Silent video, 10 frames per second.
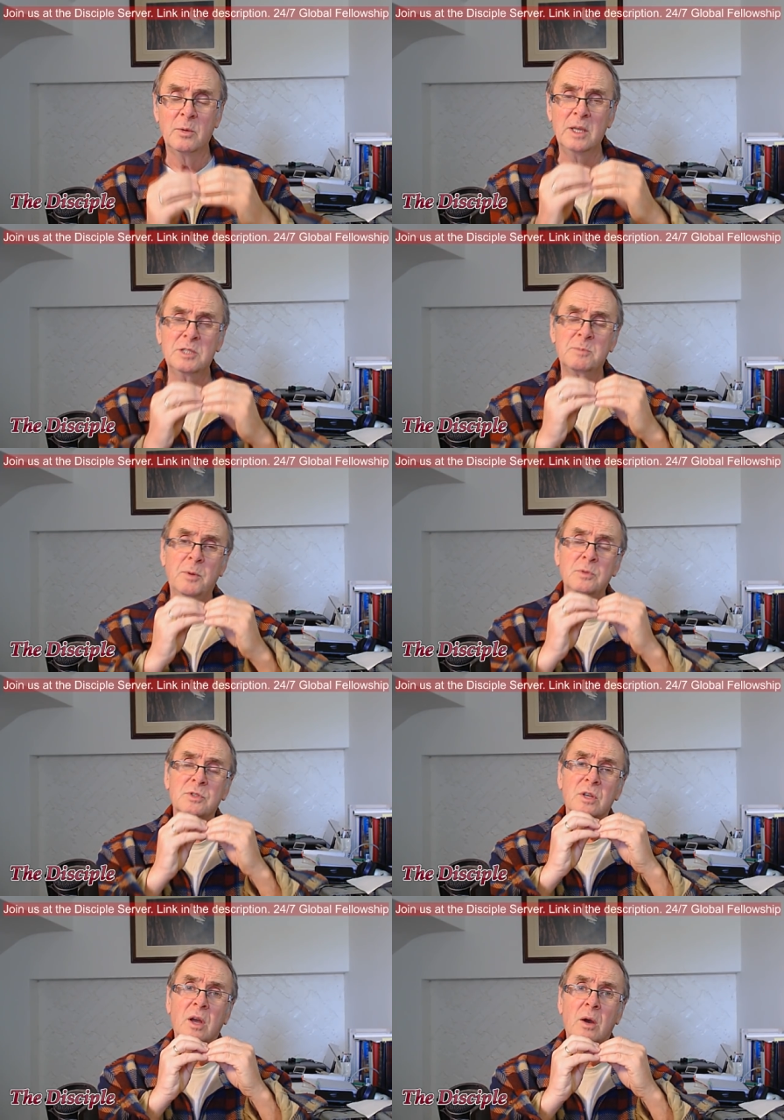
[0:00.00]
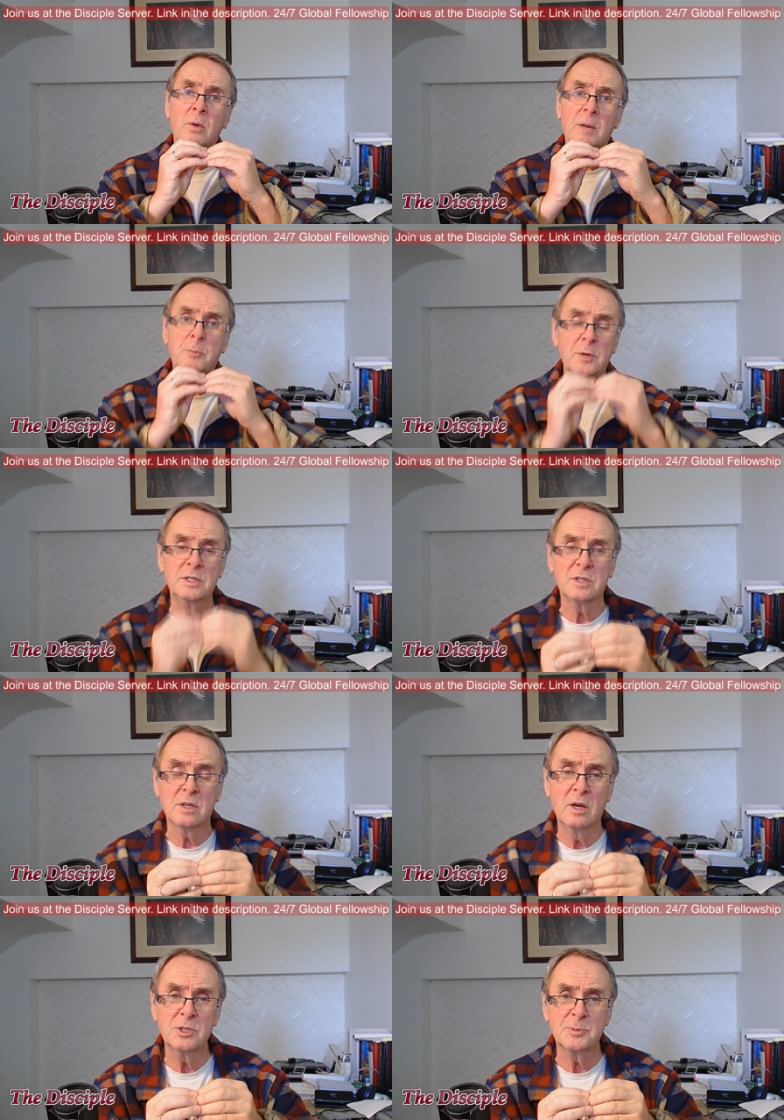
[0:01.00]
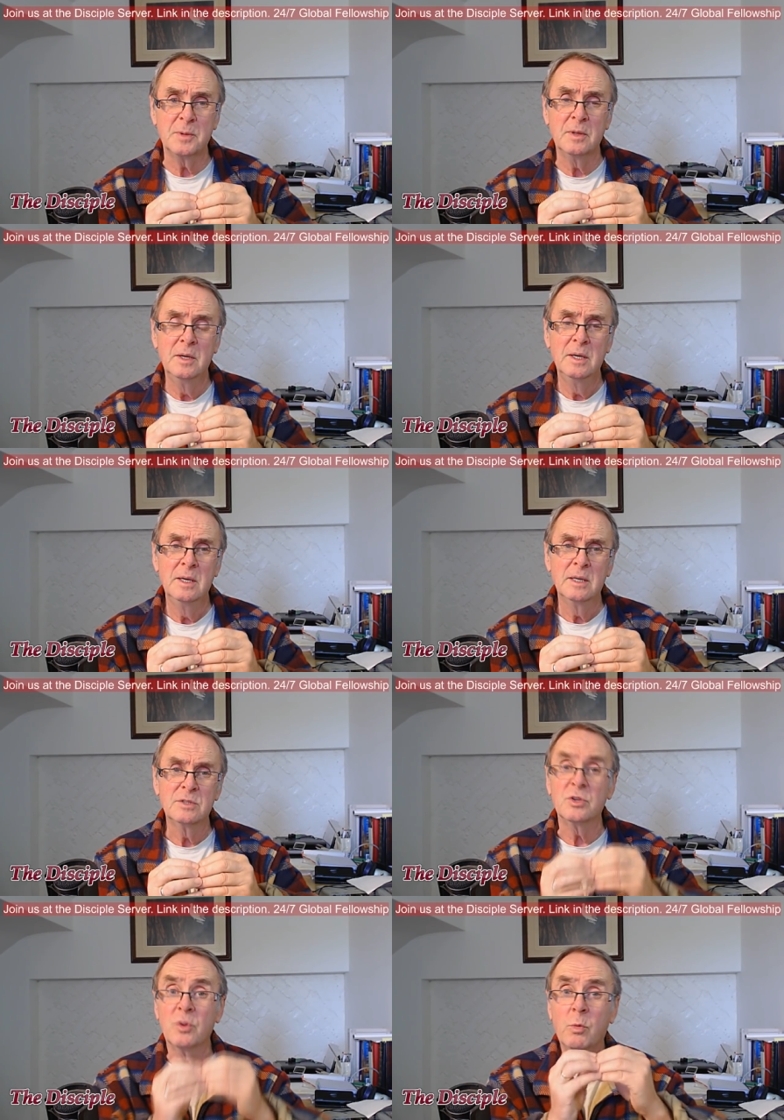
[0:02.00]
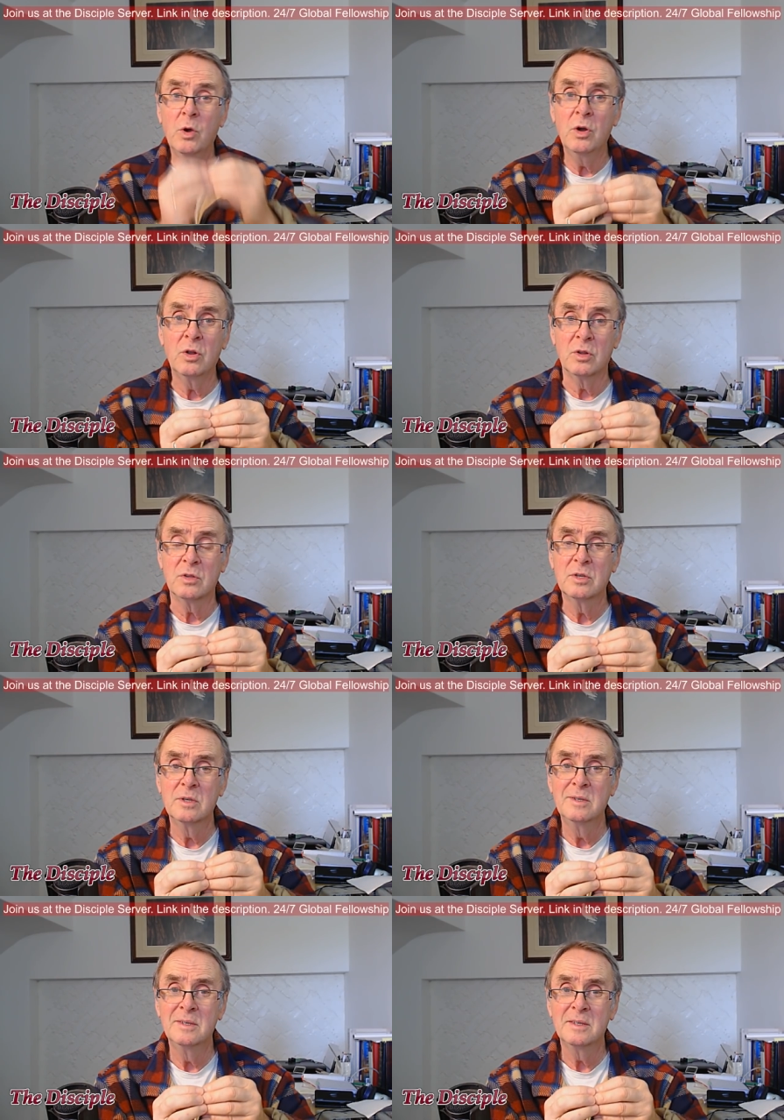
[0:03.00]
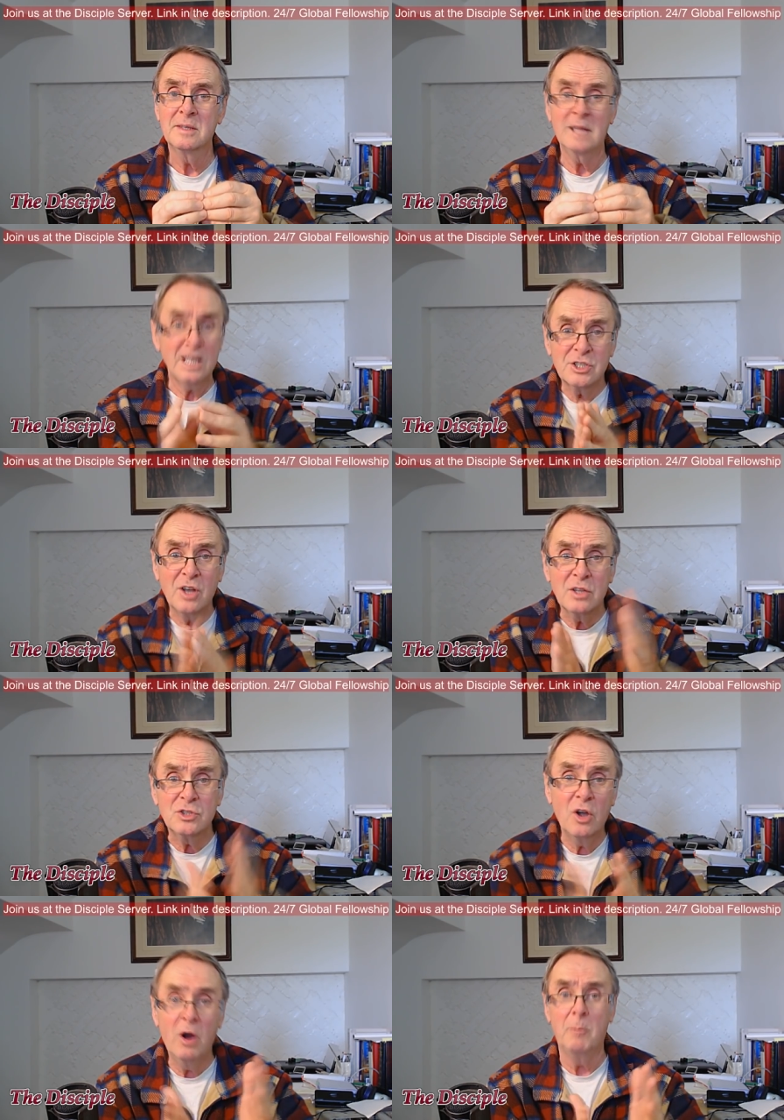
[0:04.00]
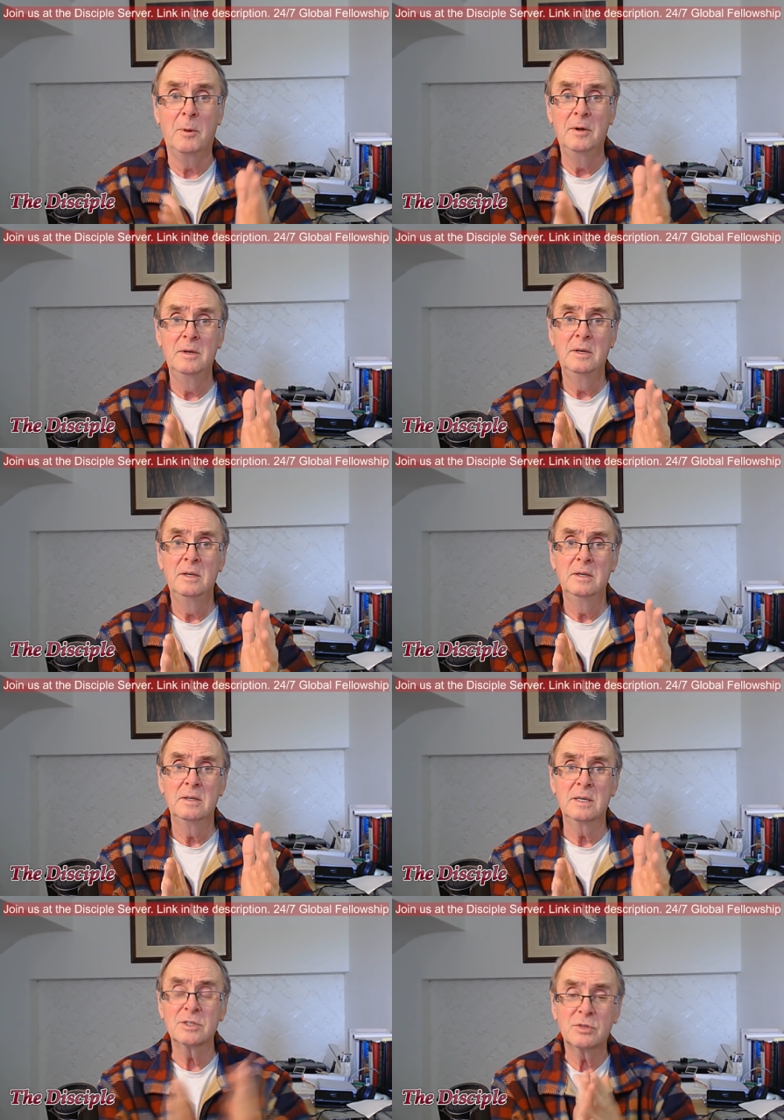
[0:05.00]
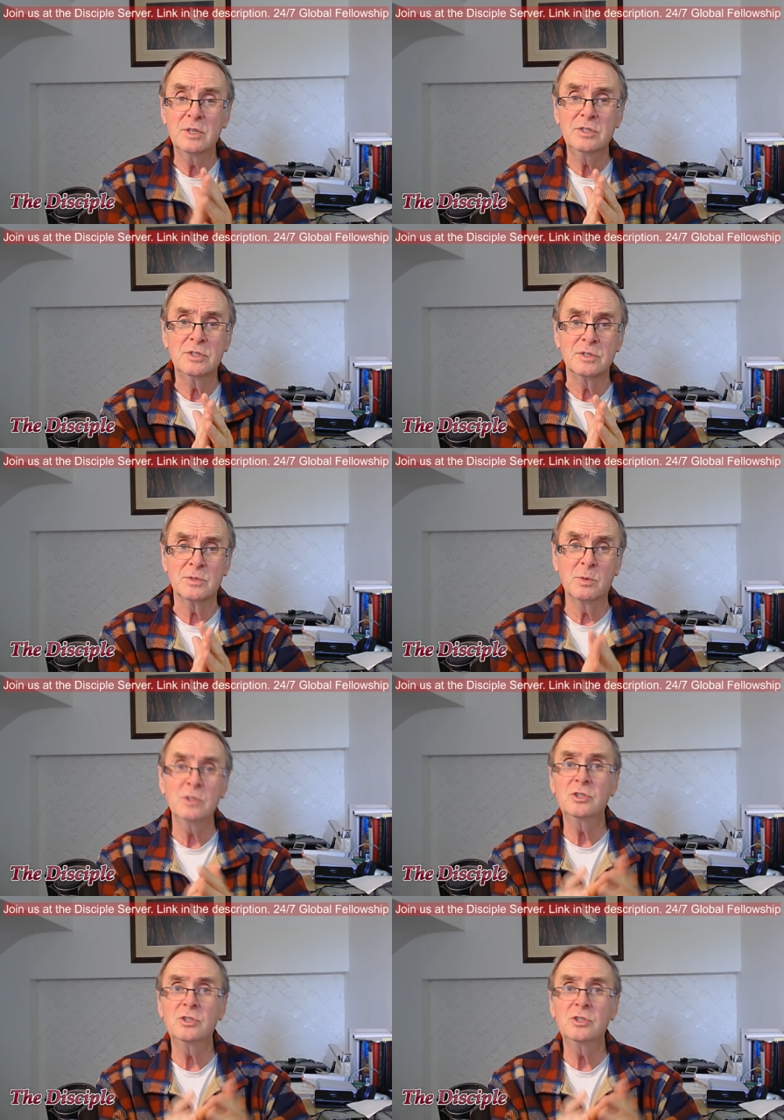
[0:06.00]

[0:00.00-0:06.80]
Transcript: We're supposed to go and preach the gospel to the world that's our job as Christians.